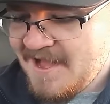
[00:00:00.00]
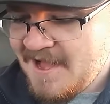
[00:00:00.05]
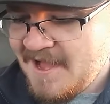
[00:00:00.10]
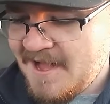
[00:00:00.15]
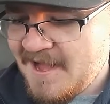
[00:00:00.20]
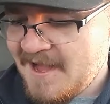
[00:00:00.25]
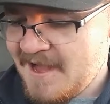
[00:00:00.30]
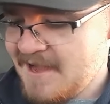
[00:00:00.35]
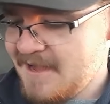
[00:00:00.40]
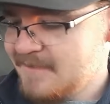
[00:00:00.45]

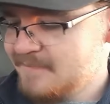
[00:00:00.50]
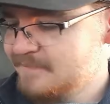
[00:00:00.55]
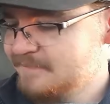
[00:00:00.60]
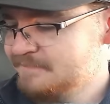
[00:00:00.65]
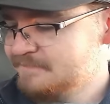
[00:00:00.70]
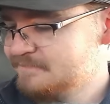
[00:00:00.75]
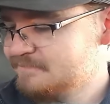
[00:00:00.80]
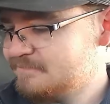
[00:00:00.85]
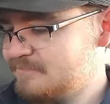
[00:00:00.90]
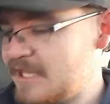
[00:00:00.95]
Thank
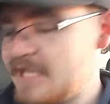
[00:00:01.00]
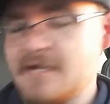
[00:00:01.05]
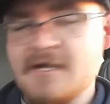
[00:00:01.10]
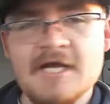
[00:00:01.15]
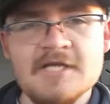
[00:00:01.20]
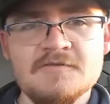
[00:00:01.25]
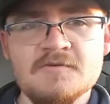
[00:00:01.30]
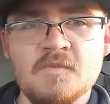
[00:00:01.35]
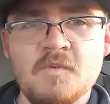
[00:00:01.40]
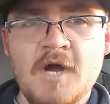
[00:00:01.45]
you
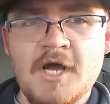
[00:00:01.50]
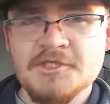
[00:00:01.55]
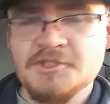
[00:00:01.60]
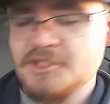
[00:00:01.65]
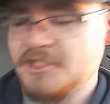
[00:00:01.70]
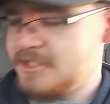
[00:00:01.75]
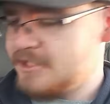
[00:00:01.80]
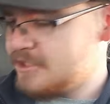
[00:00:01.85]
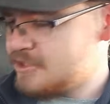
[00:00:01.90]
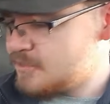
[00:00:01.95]
guys for
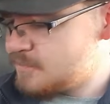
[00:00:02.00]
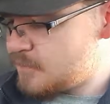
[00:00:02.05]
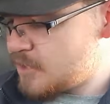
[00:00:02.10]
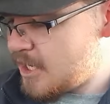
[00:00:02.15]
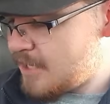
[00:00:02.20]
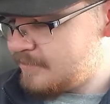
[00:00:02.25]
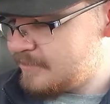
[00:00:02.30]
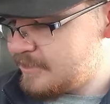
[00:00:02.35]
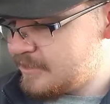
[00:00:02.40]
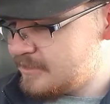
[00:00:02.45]
watching. This is
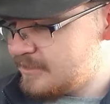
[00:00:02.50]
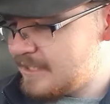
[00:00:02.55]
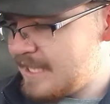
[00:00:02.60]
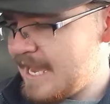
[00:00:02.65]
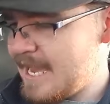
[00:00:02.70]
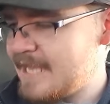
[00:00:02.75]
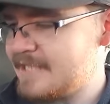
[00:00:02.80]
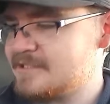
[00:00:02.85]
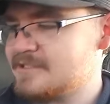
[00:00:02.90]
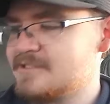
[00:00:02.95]
probably the
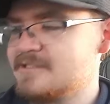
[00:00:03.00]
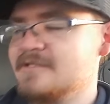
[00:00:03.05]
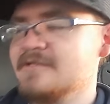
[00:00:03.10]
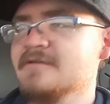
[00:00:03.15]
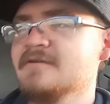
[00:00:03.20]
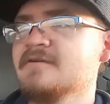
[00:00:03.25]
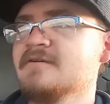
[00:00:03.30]
last.